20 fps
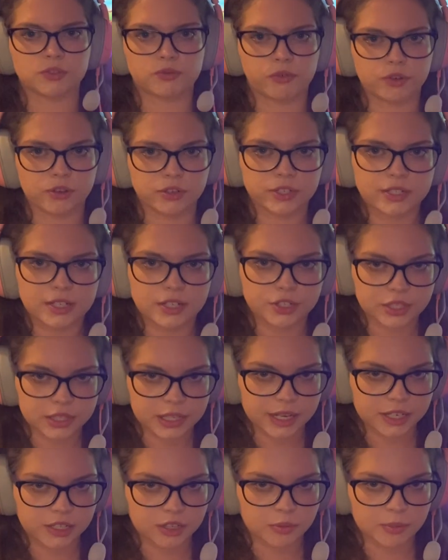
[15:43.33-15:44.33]
First there's
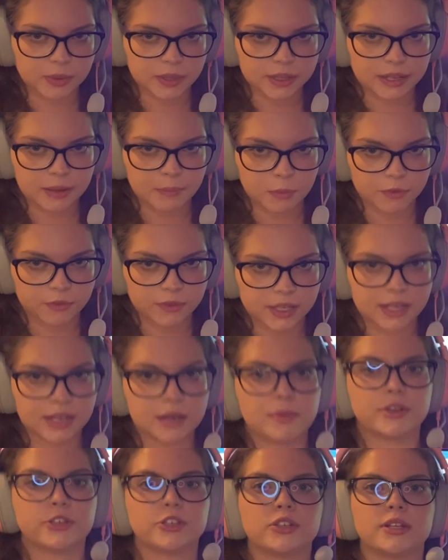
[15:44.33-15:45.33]
like the build up of the
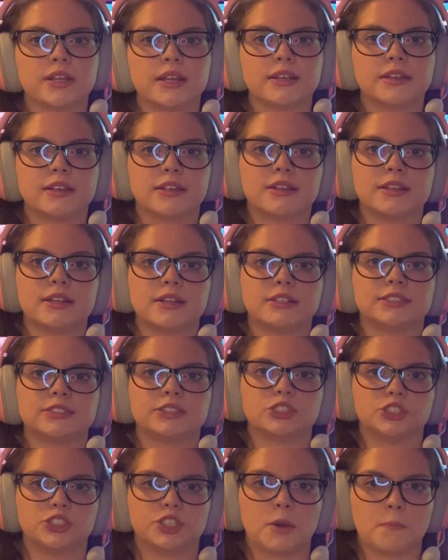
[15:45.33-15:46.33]
animation and then there's
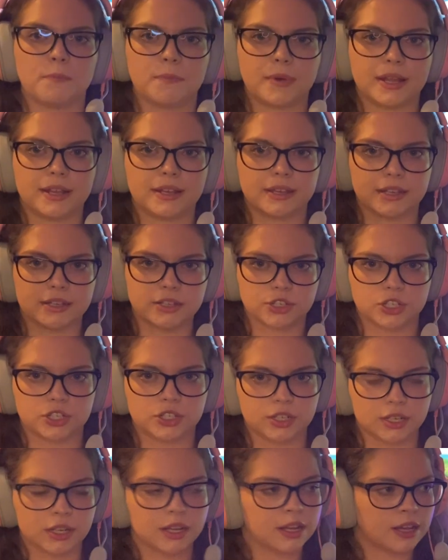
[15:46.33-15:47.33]
the jump and then
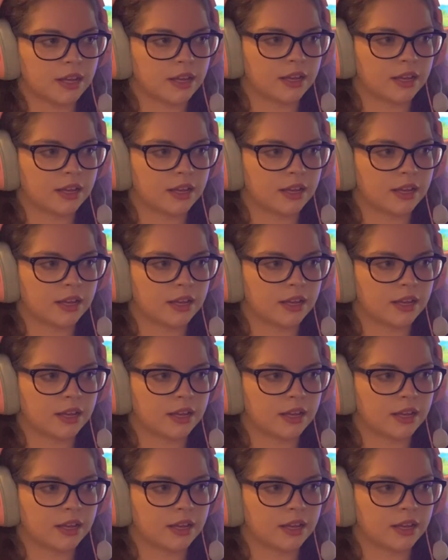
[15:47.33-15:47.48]
she